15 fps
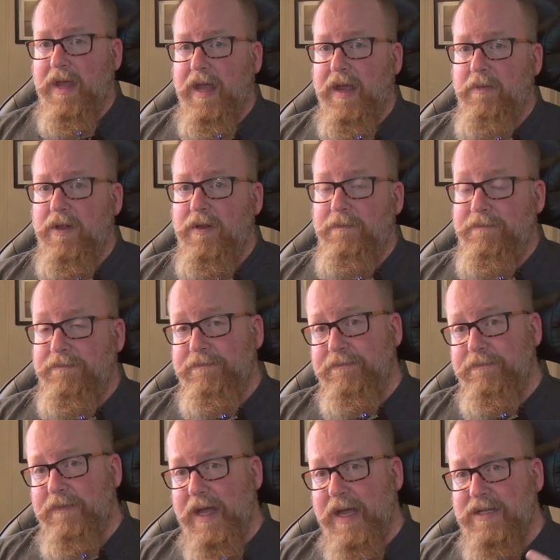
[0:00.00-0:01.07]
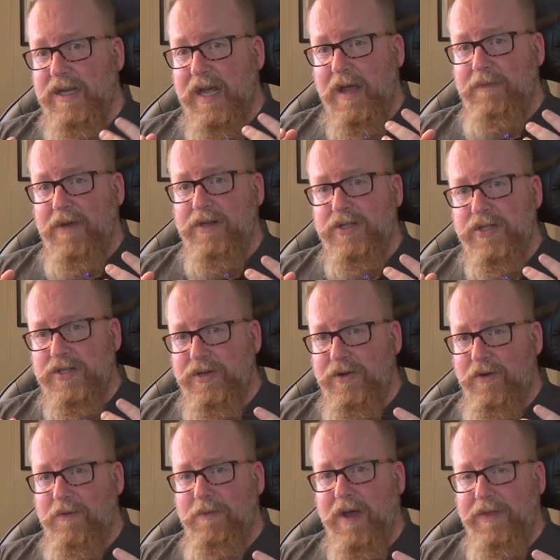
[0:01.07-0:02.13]
cable. Actually, I'm not
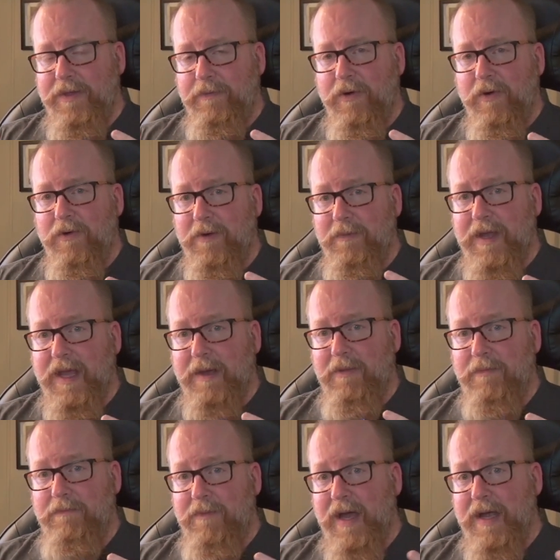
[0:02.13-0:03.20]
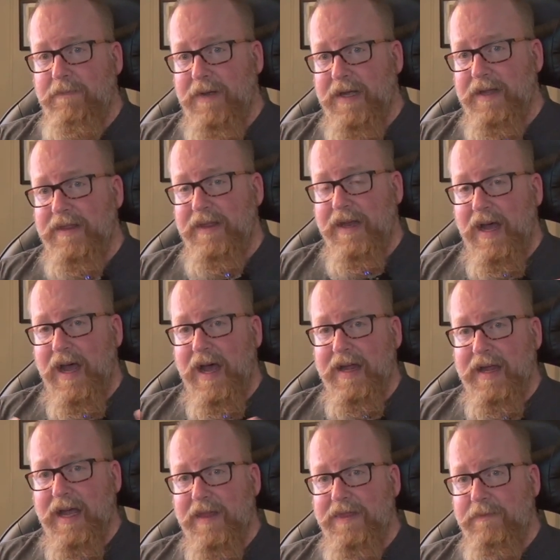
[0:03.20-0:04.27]
sure about the program cable. It might be that
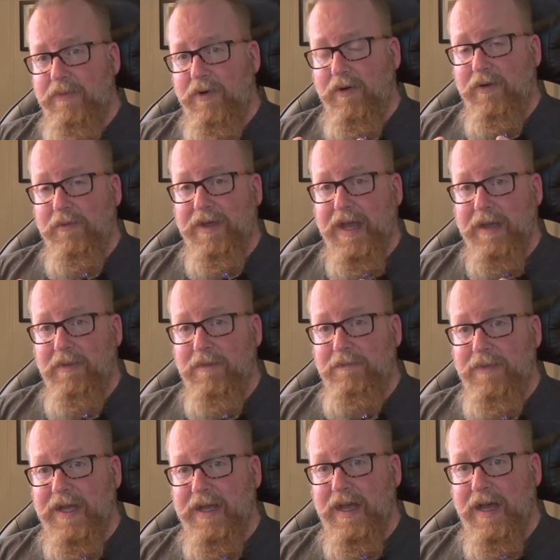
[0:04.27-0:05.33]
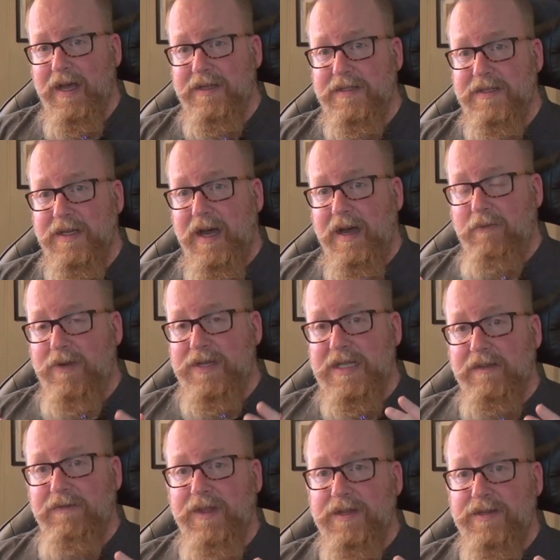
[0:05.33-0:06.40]
I got the program cable because I
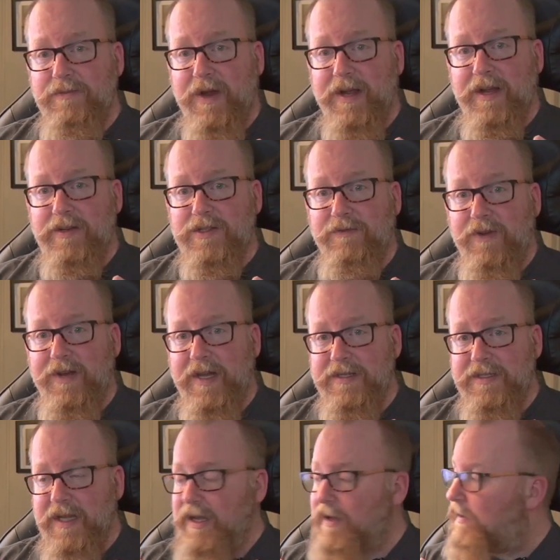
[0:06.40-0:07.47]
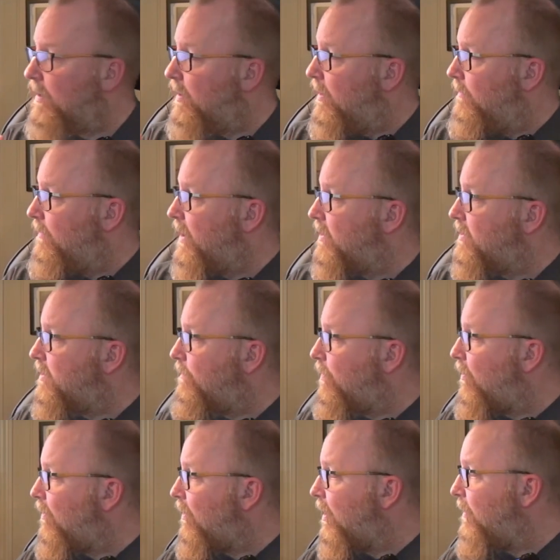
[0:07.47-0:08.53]
received these radios for testing, because the
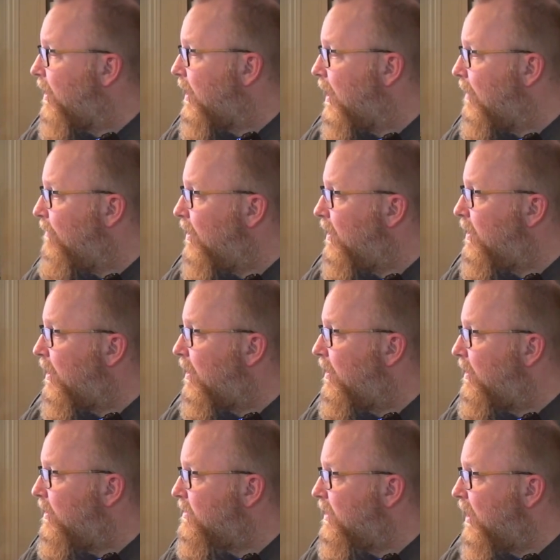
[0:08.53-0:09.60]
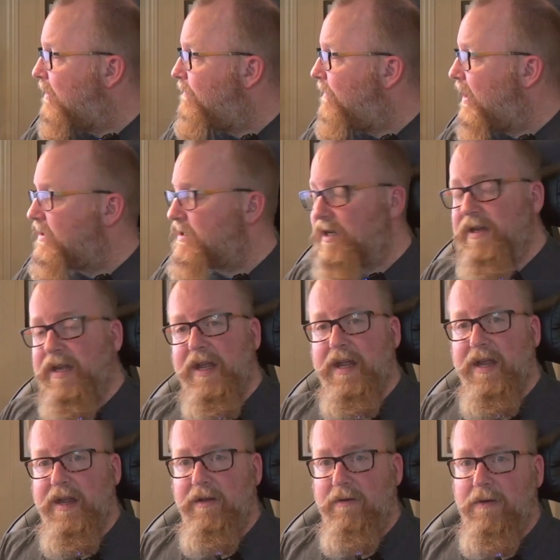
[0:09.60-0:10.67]
programming cable is not mentioned
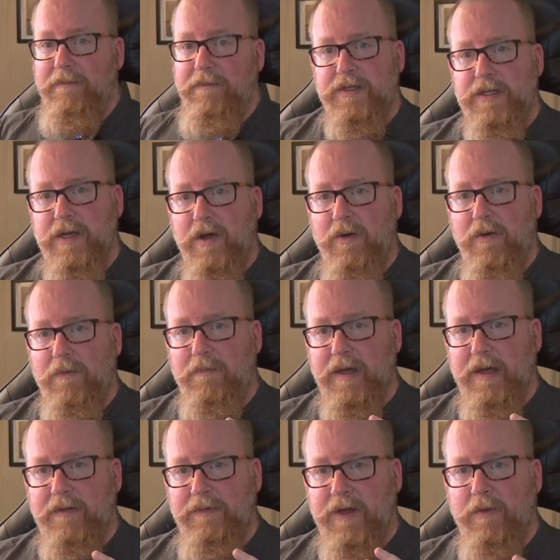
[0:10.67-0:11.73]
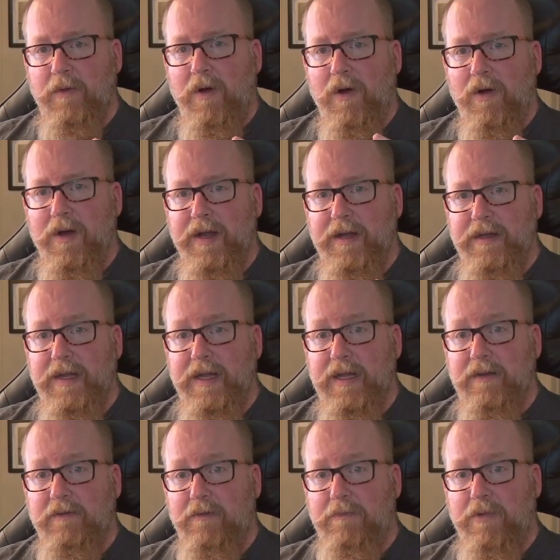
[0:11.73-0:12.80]
here. So if you are in
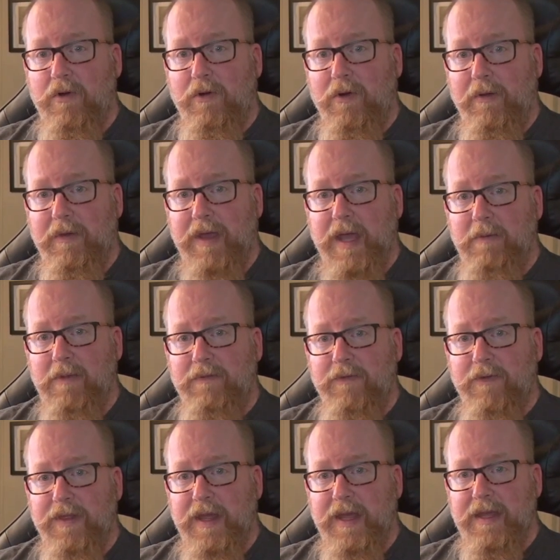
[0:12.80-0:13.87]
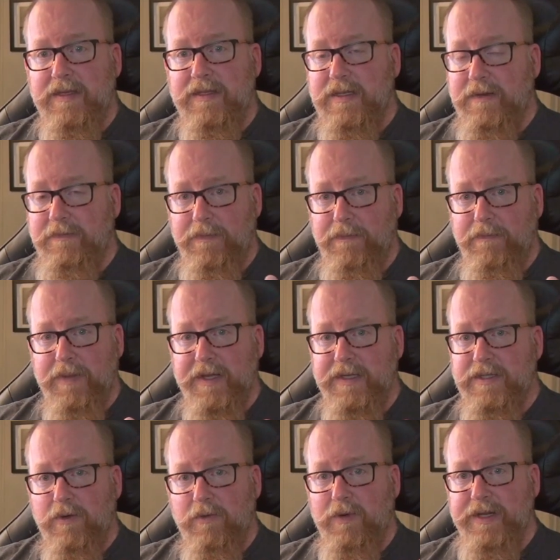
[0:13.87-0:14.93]
need of a program cable for these,
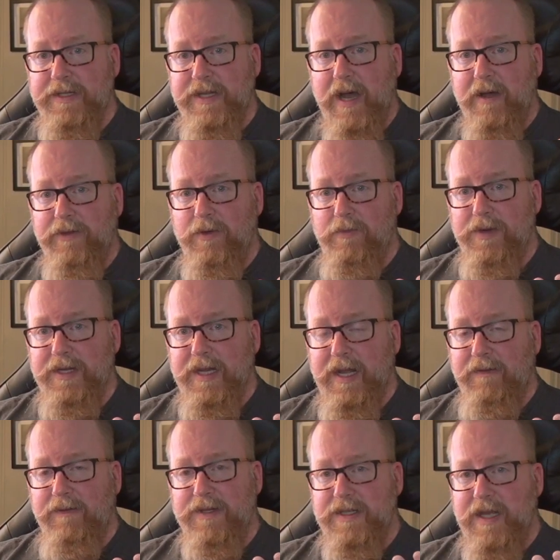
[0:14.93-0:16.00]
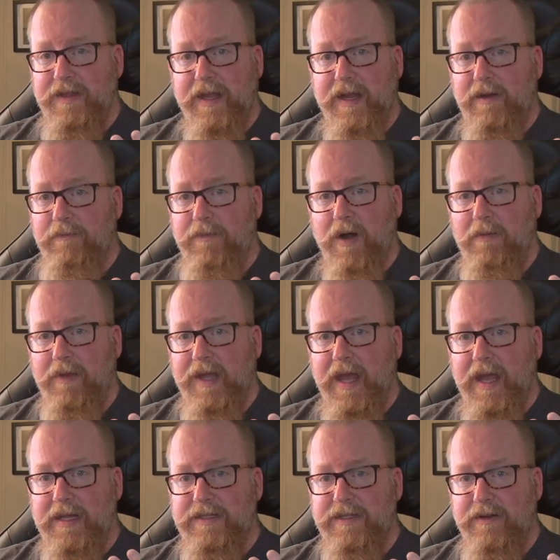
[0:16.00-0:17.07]
please do reach out to Retevis and they can probably
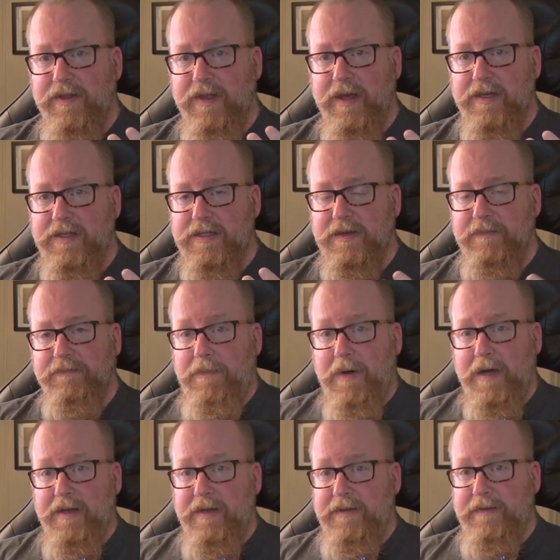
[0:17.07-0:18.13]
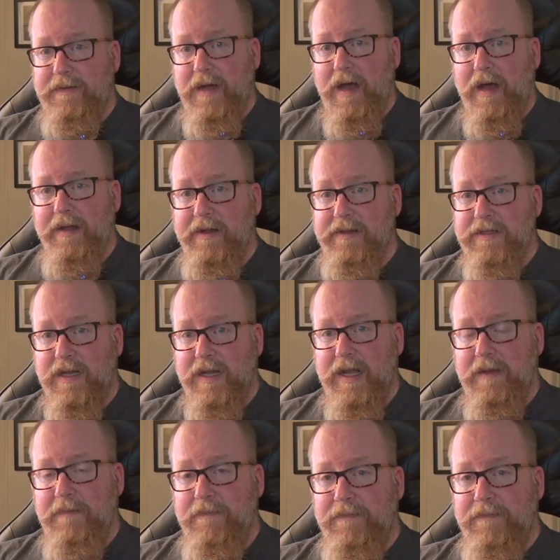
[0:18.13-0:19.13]
answer this. But honestly,